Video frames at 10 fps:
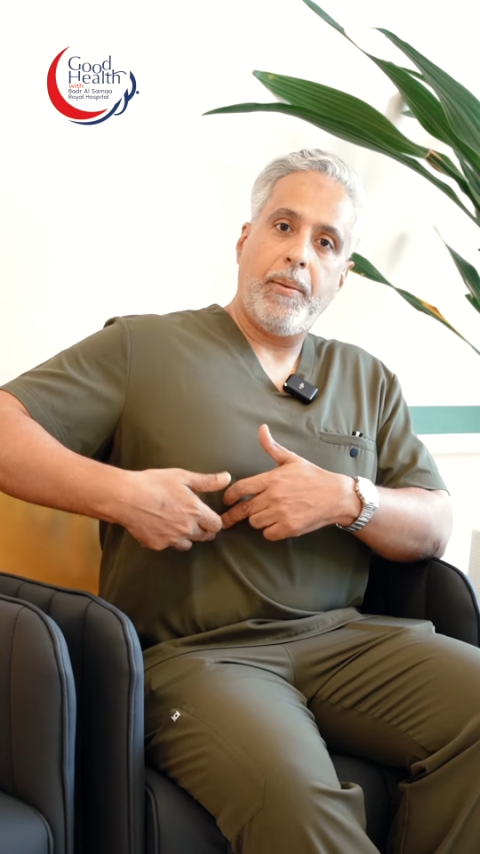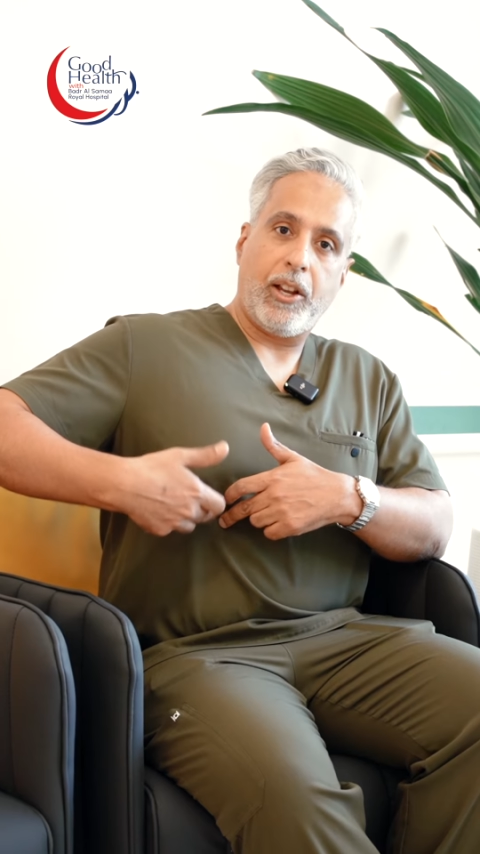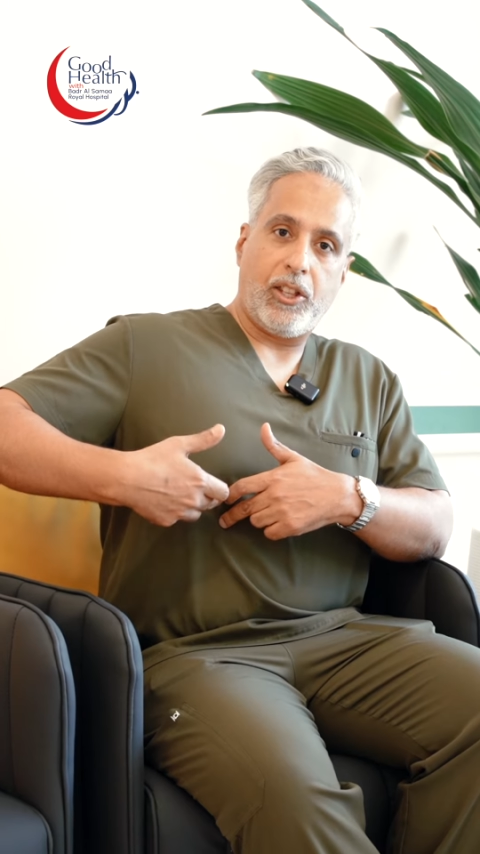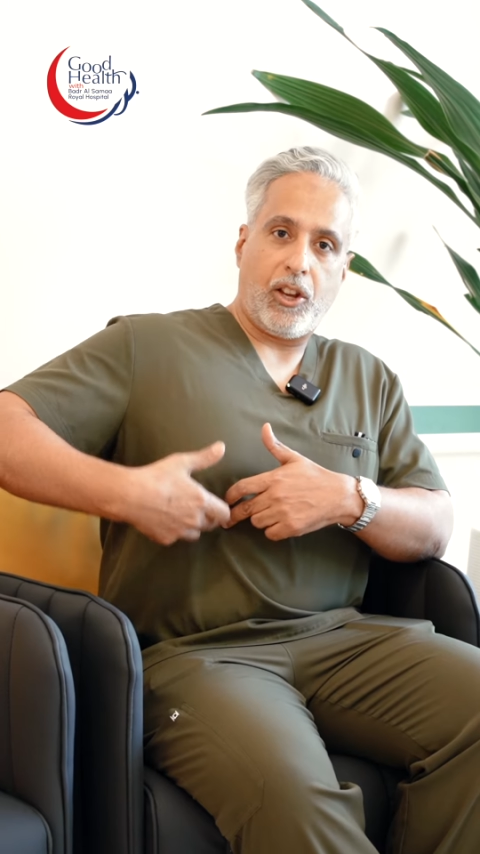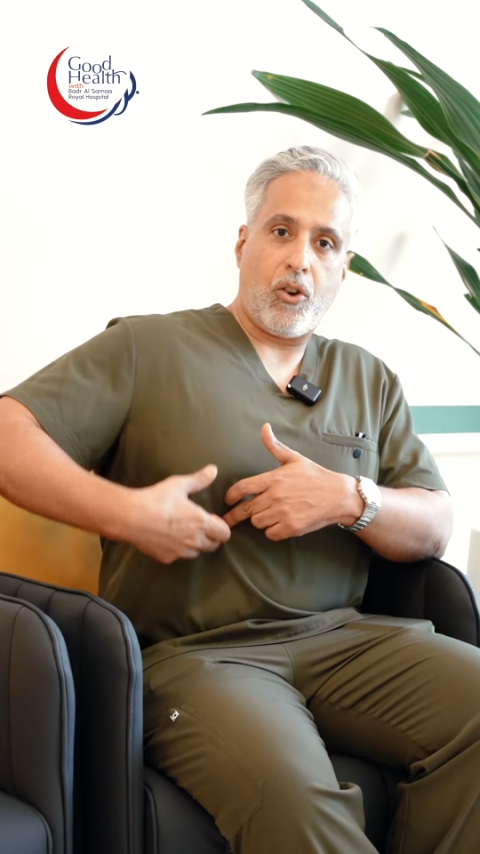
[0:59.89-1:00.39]

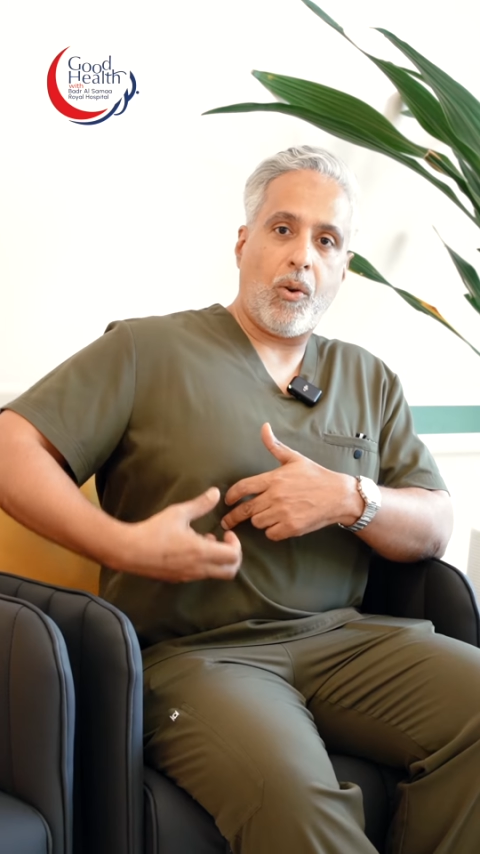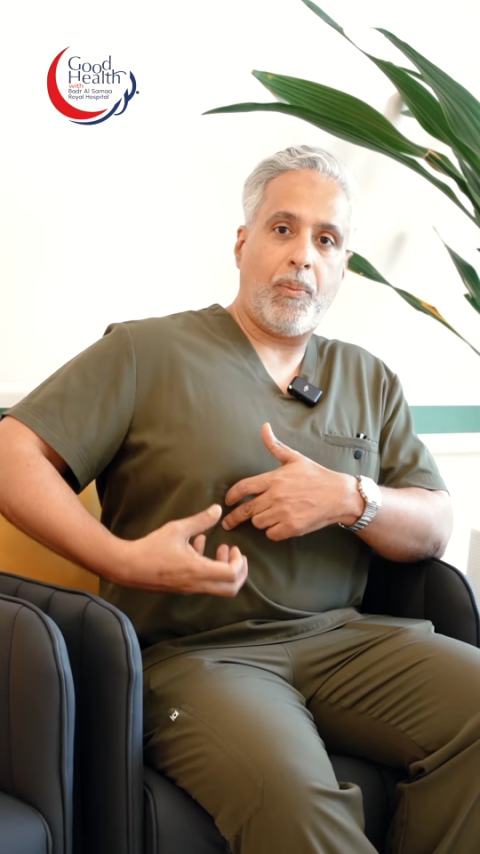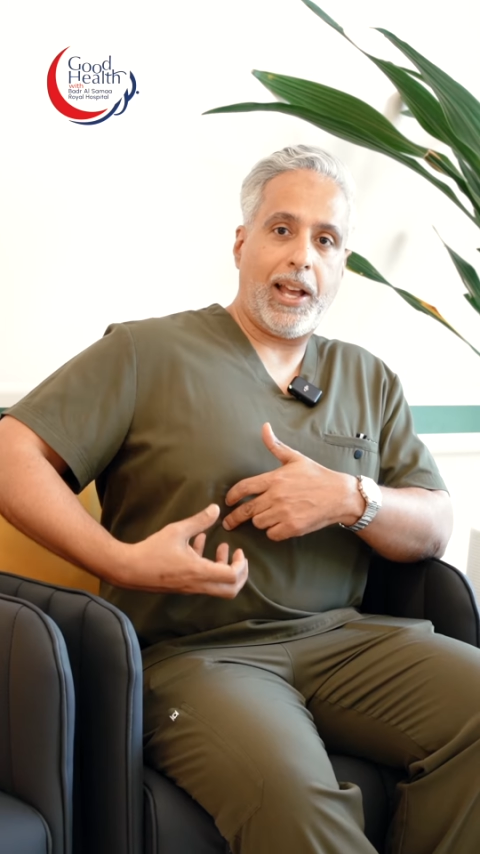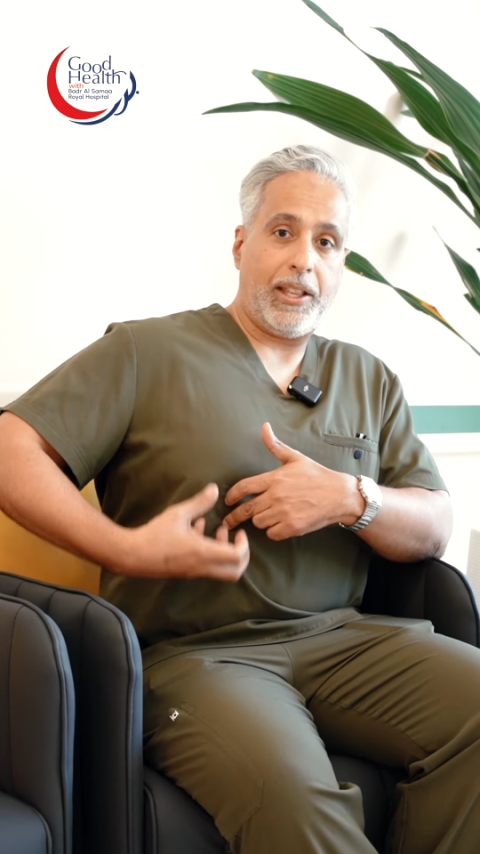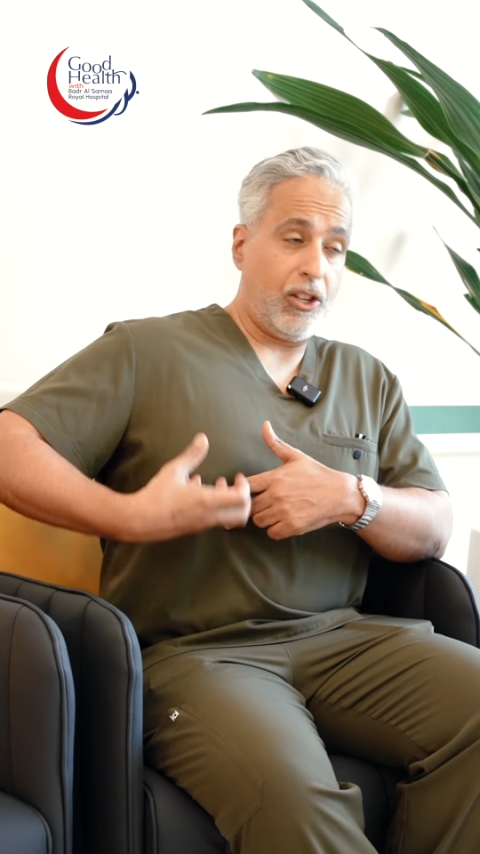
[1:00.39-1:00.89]
because the
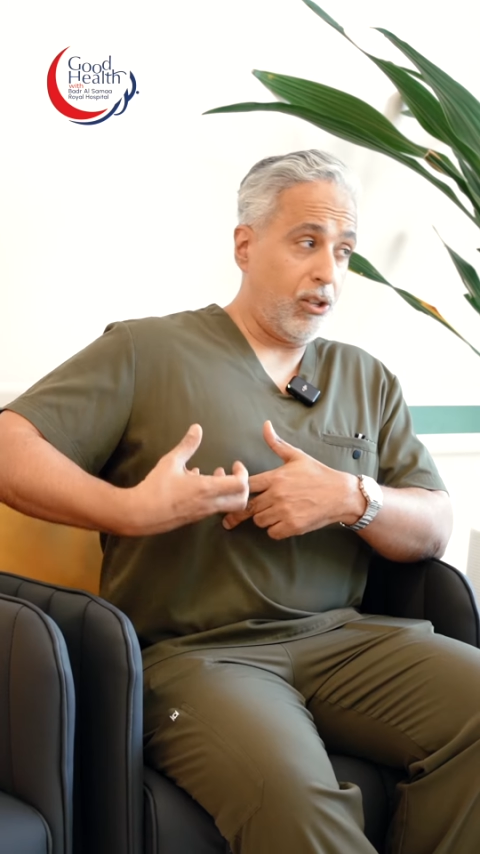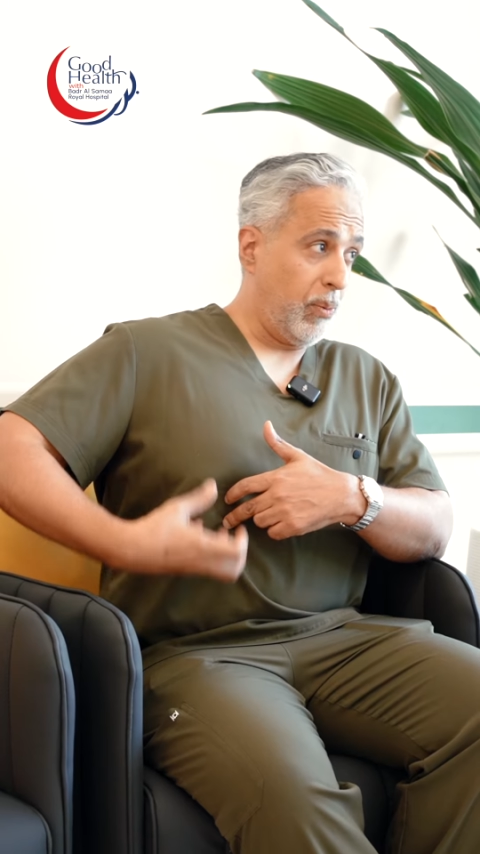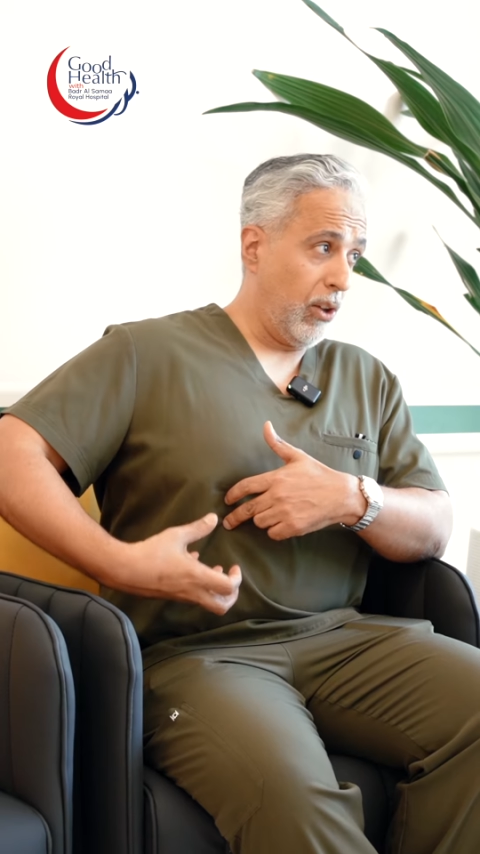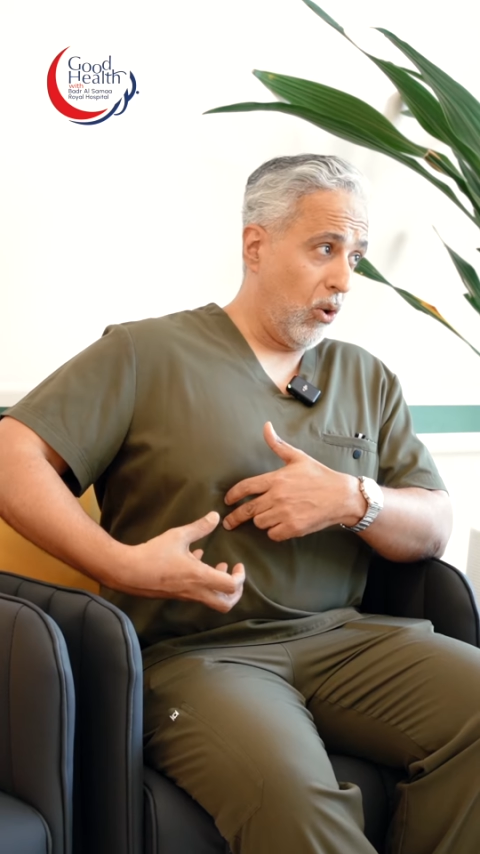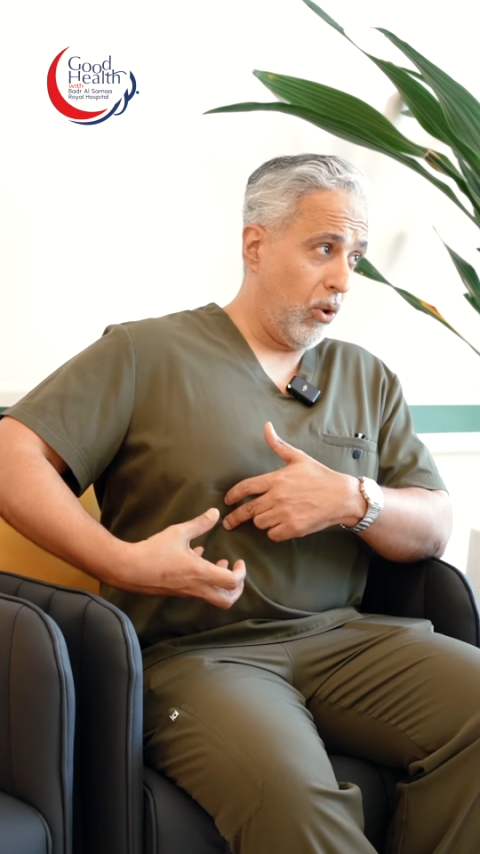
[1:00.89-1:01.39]
gallbladder is
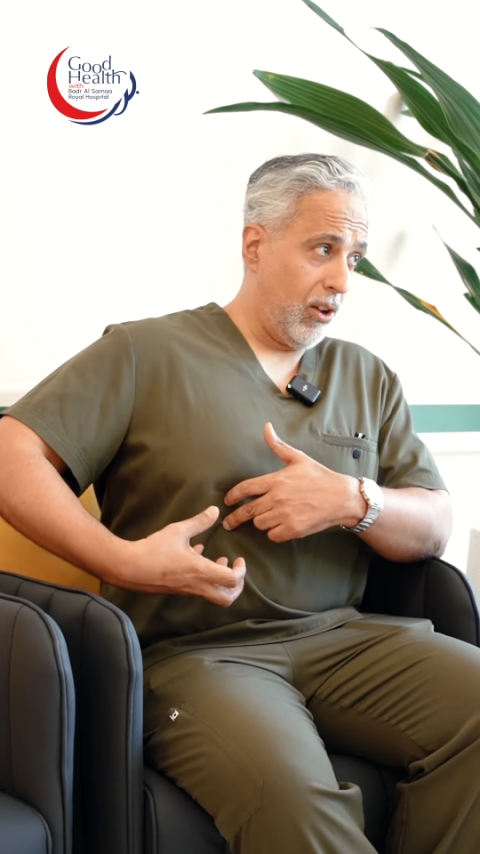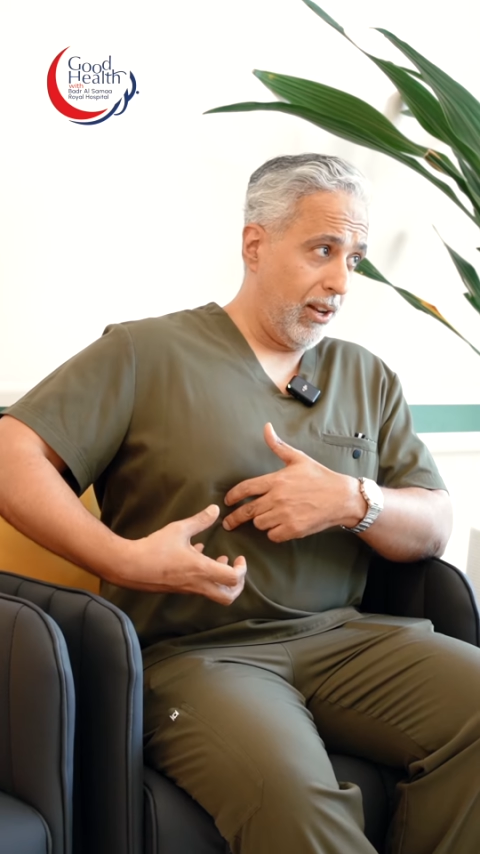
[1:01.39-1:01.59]
below your